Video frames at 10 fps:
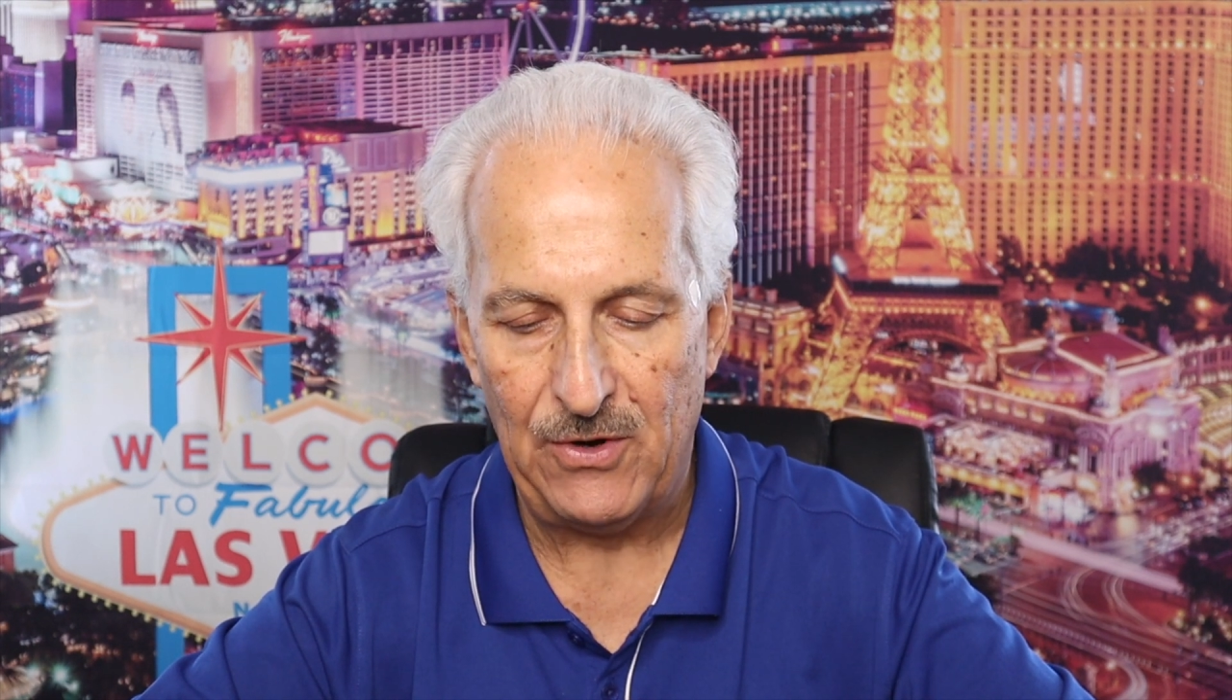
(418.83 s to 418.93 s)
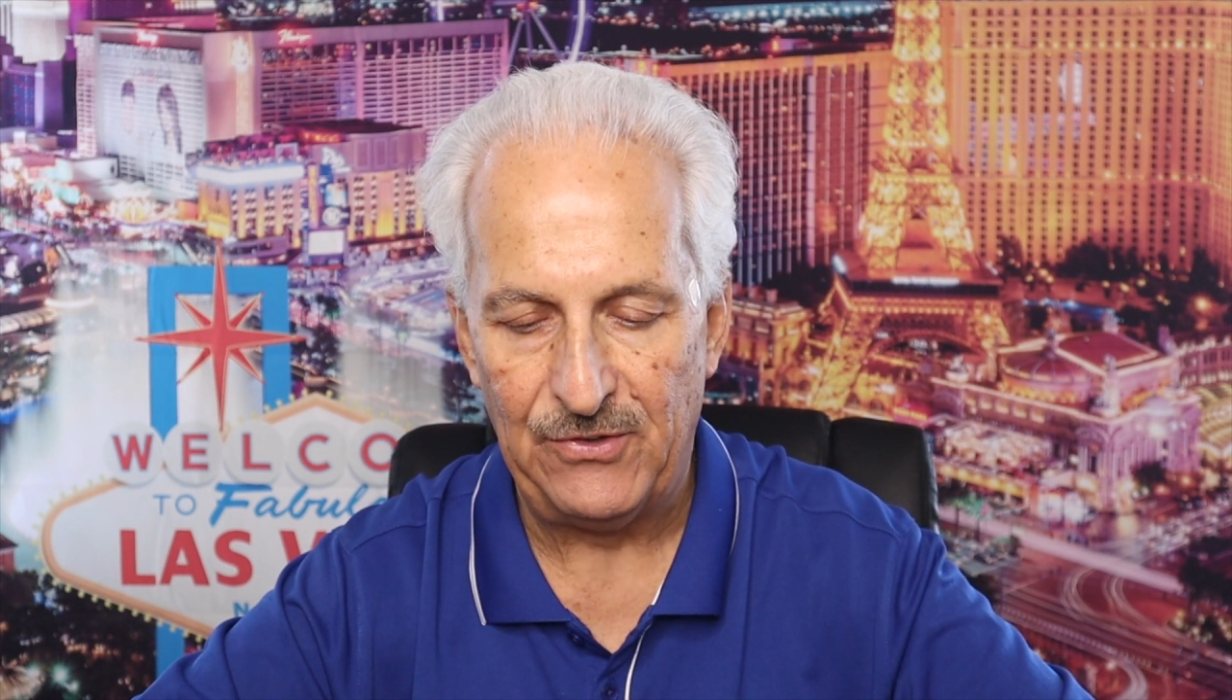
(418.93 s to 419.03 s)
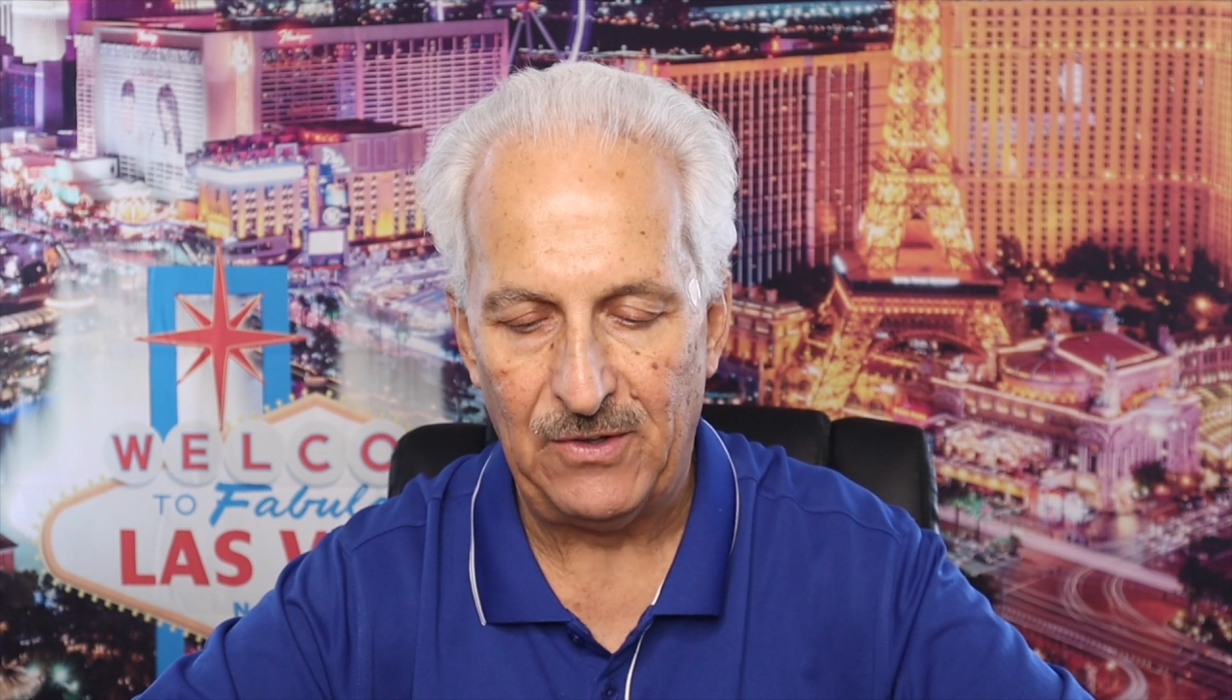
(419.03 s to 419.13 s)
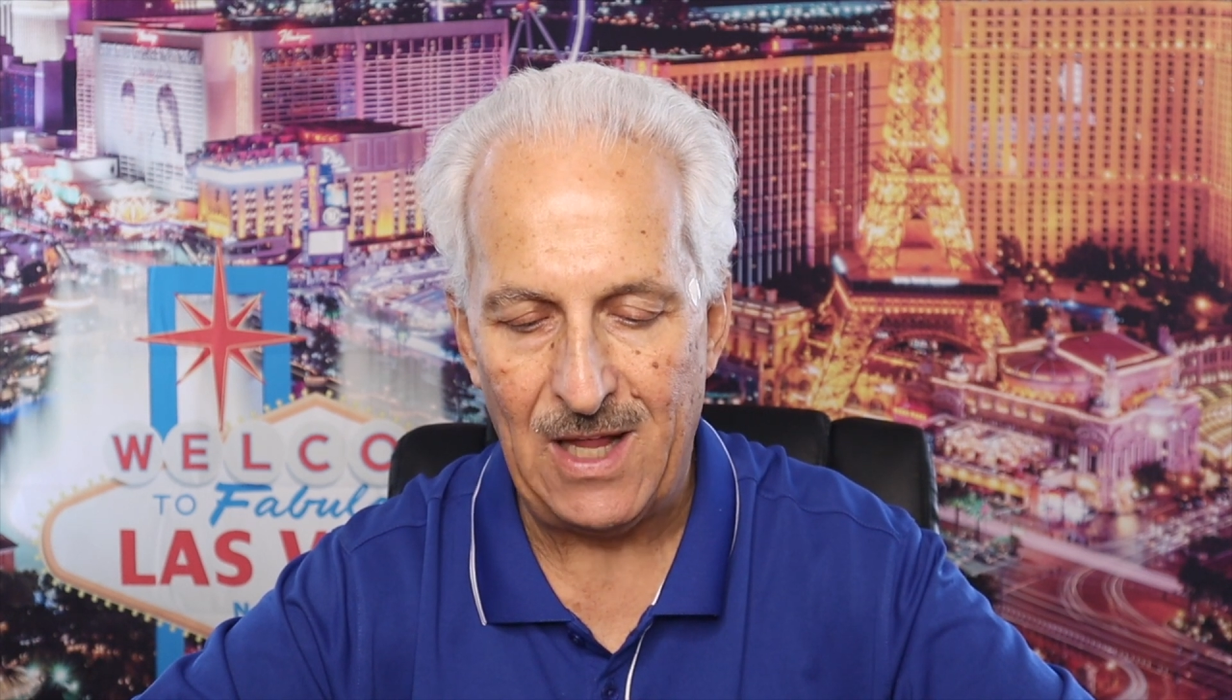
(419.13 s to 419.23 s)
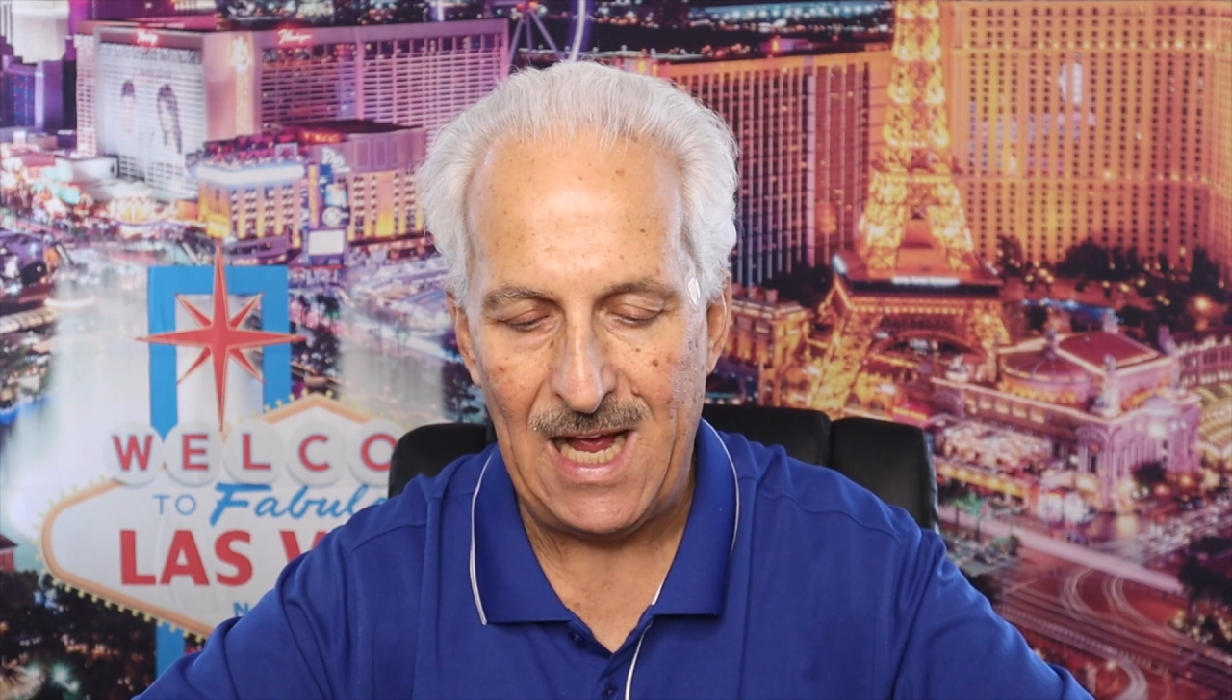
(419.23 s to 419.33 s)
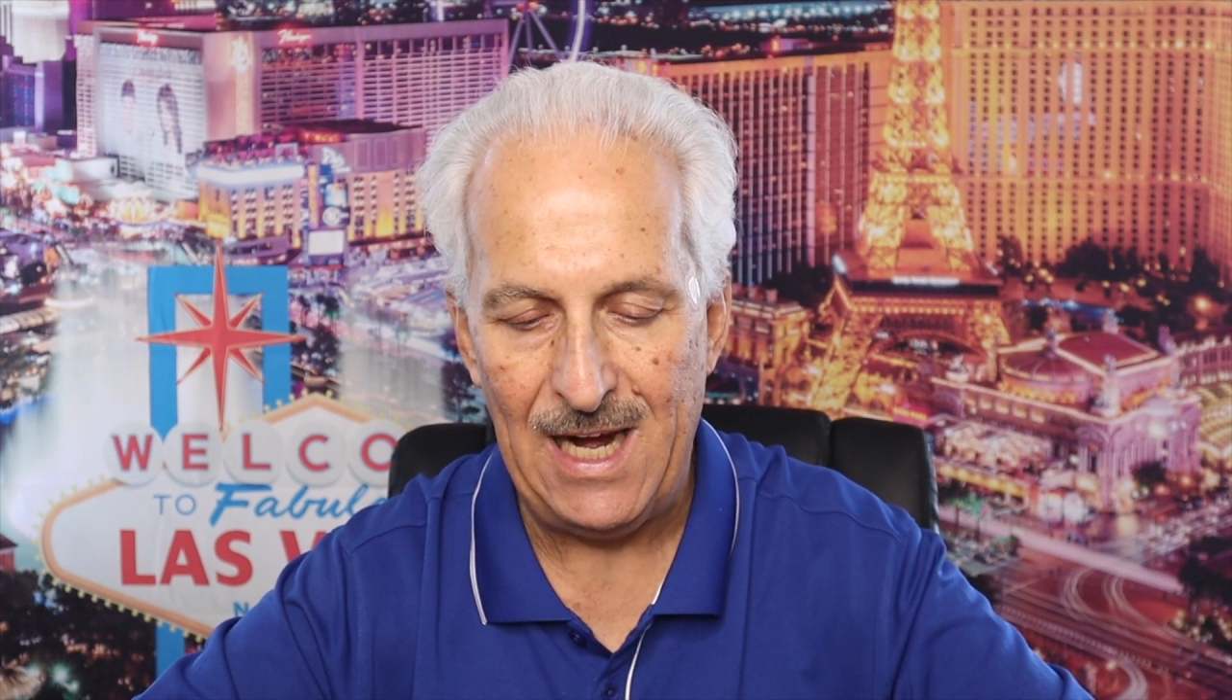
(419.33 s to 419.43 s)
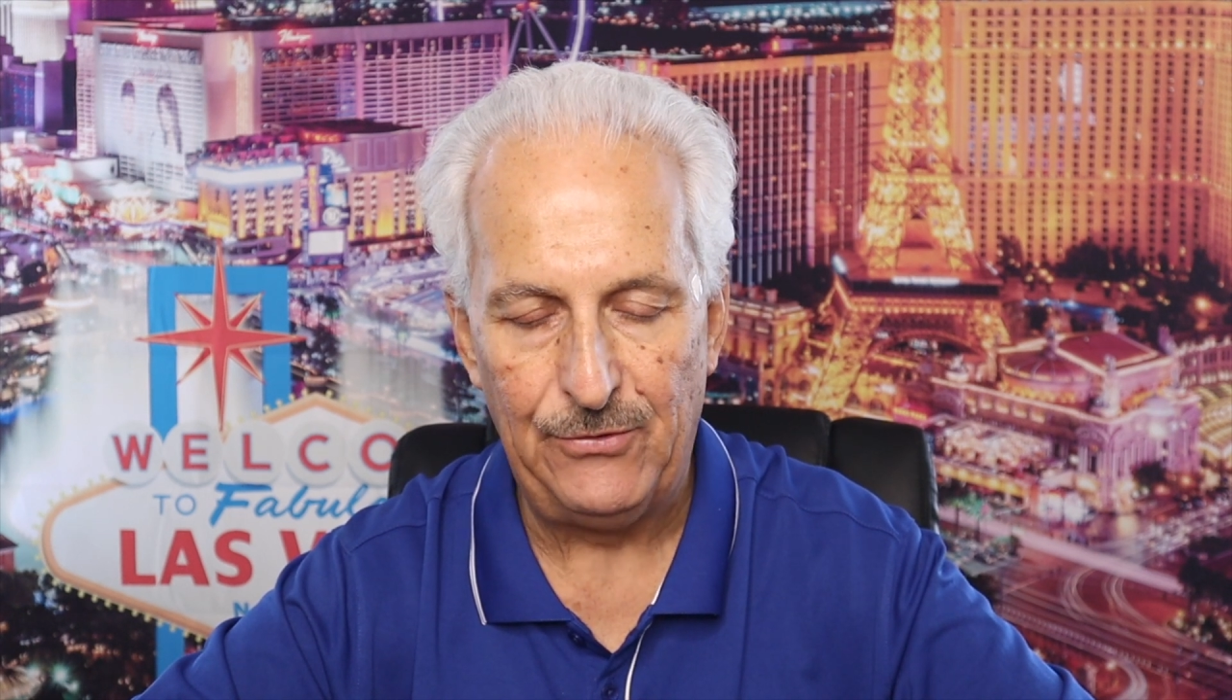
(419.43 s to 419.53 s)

in July.